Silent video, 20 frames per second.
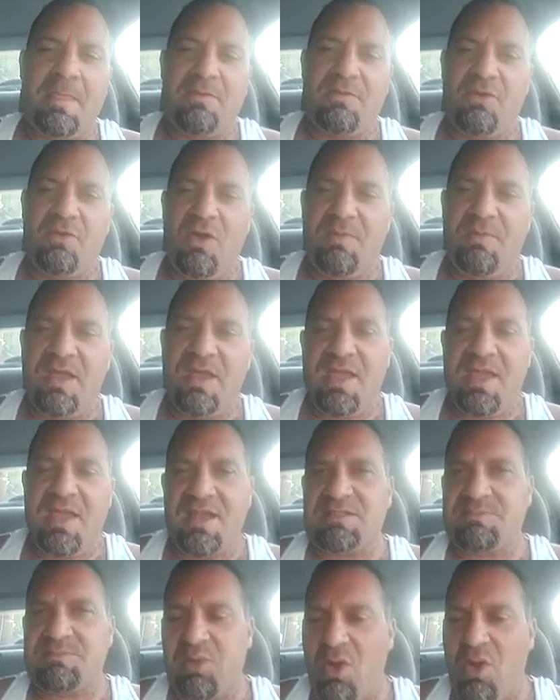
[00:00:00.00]
You know what I mean?
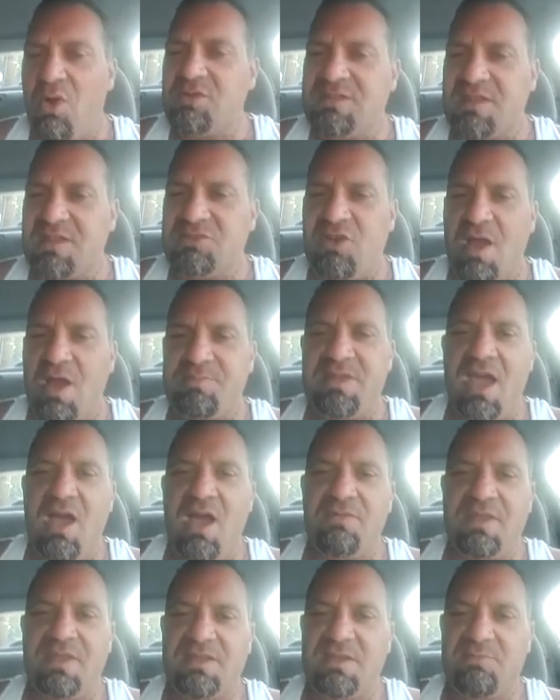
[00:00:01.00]
Ex-bros that dropped
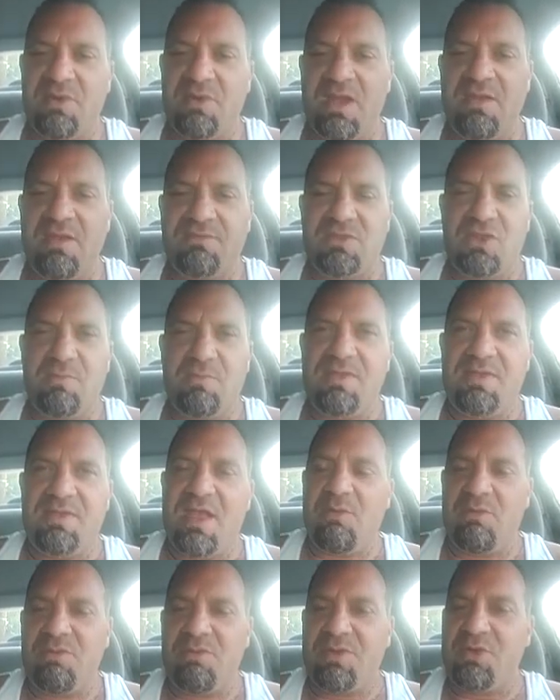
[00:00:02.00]
out, that debriefed. You know what I mean?
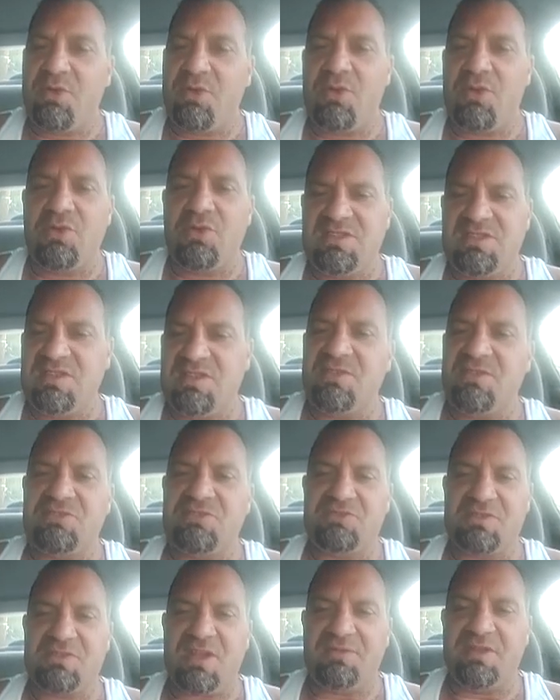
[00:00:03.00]
They were recruiting those
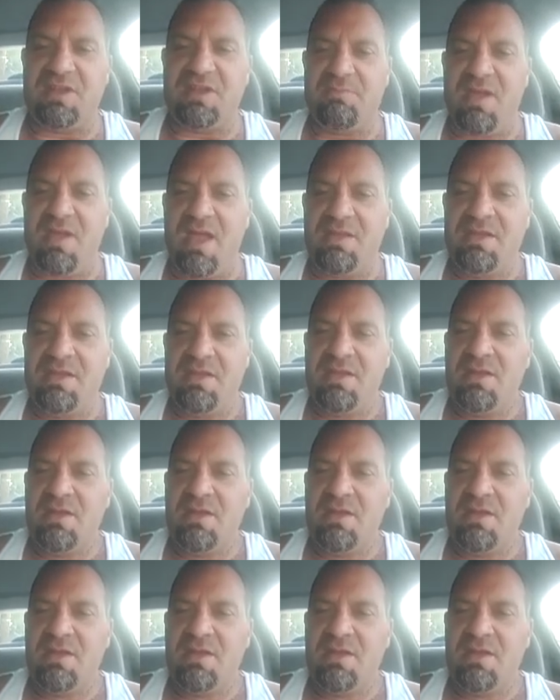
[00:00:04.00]
individuals out there, man.